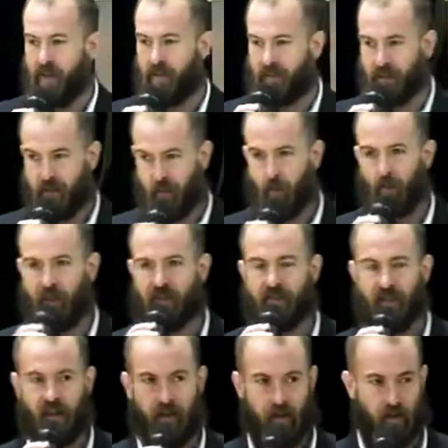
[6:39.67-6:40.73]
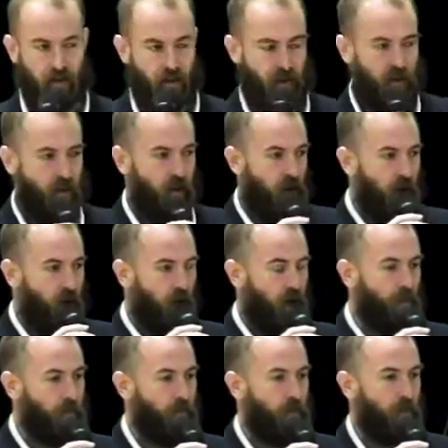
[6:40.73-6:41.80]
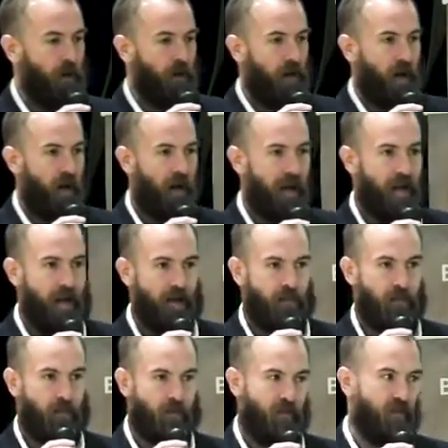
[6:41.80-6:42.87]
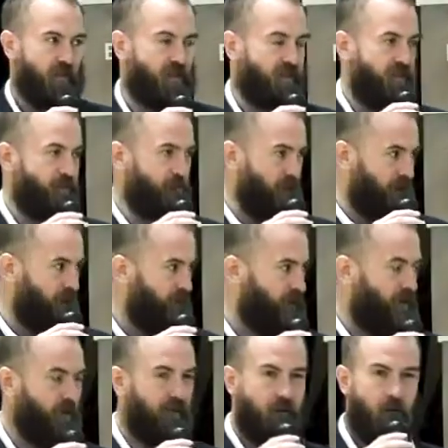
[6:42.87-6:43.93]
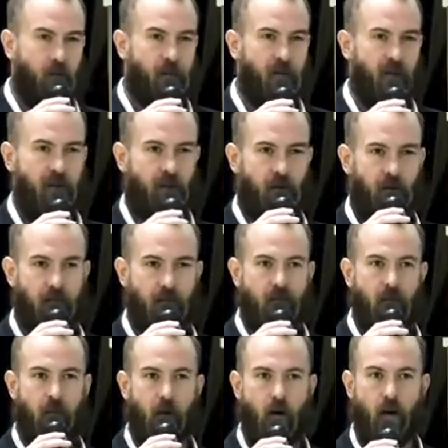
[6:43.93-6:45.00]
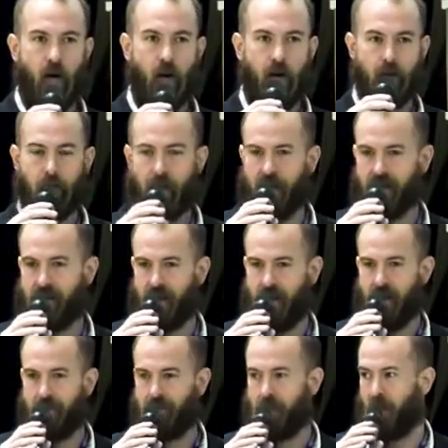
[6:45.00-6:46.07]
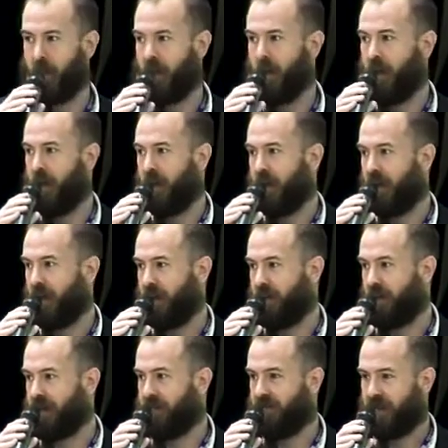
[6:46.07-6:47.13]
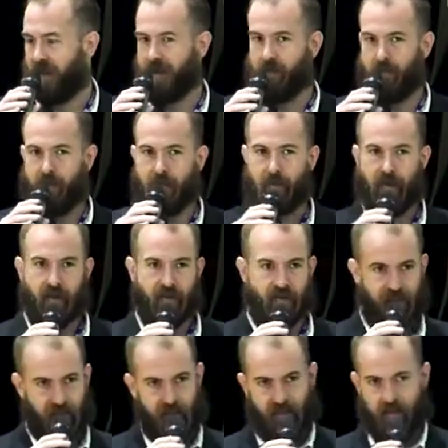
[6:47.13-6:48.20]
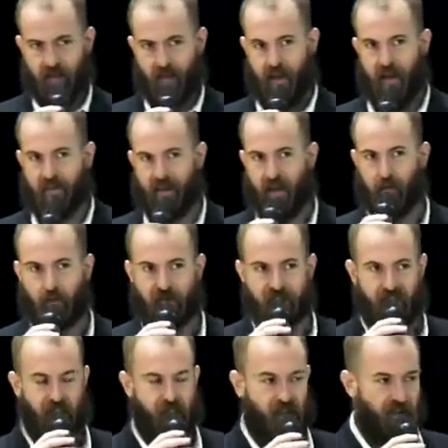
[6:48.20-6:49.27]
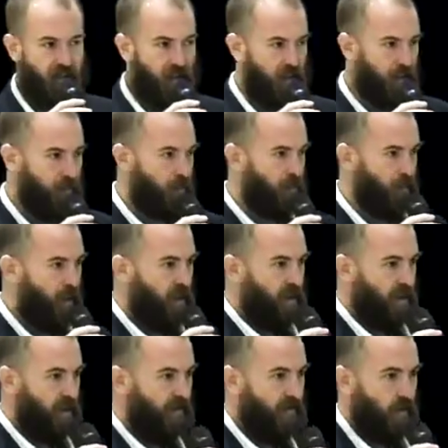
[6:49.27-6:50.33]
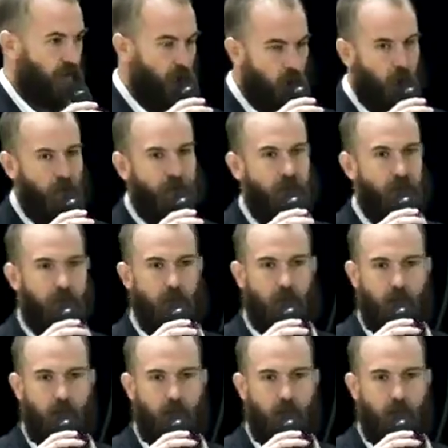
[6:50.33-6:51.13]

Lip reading: And then 2 weeks later, I had the privilege to speak in front of the European Union on blockchain. And they invited me because, like, as Ira said, if you know me from